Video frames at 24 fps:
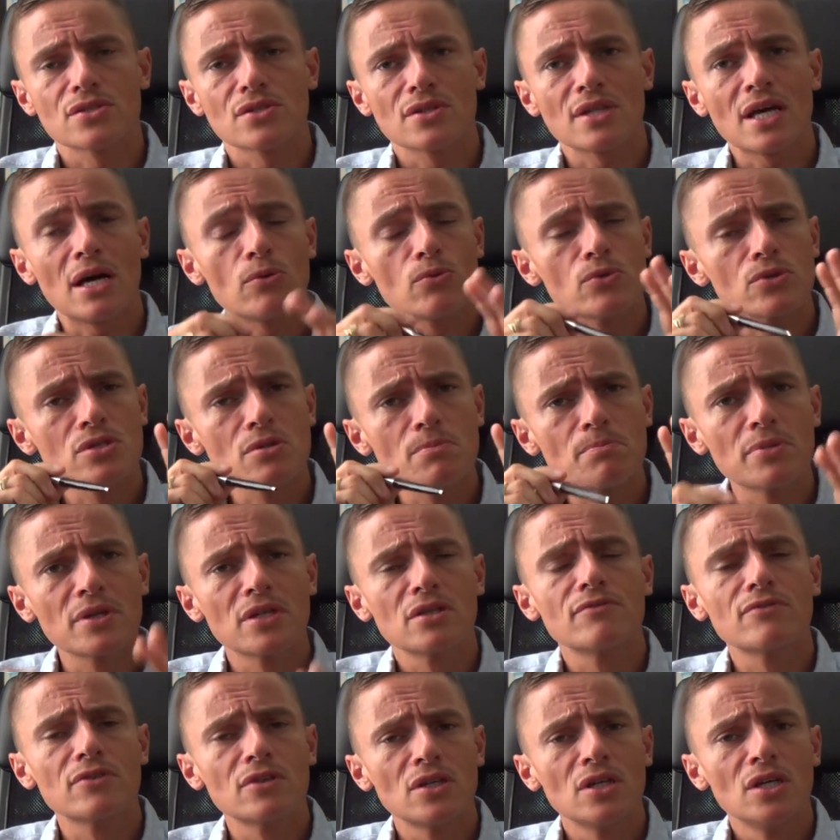So that was a bit
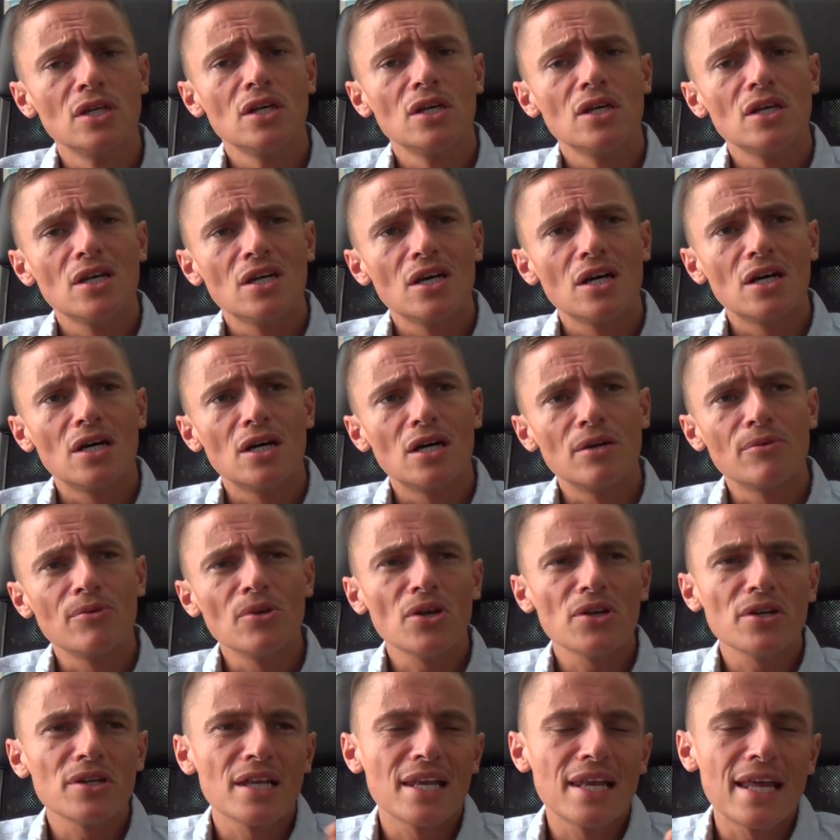of a
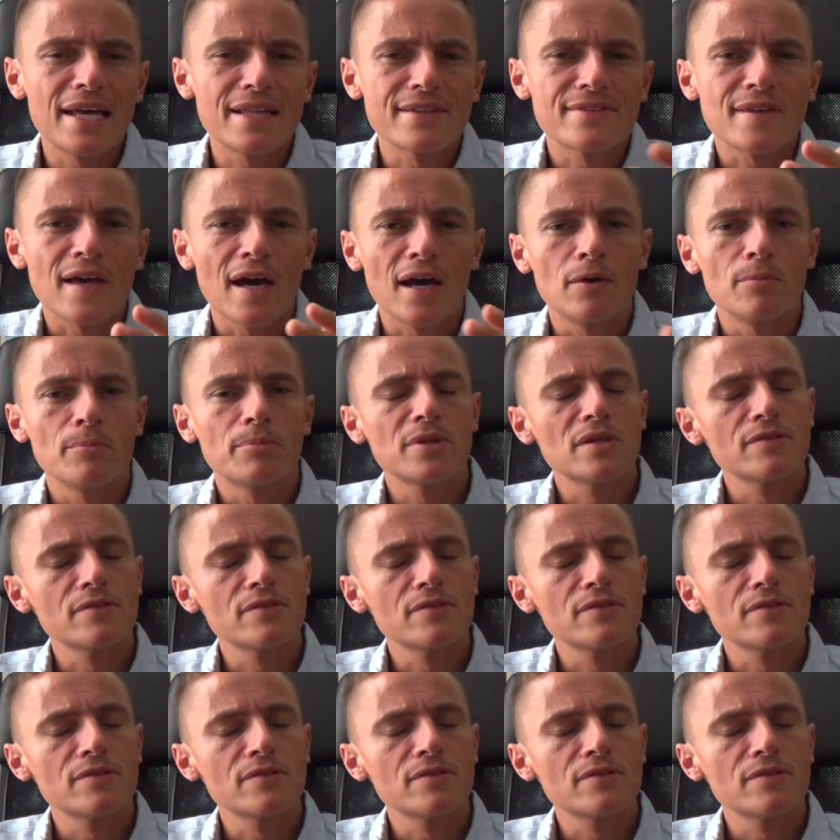not a letdown,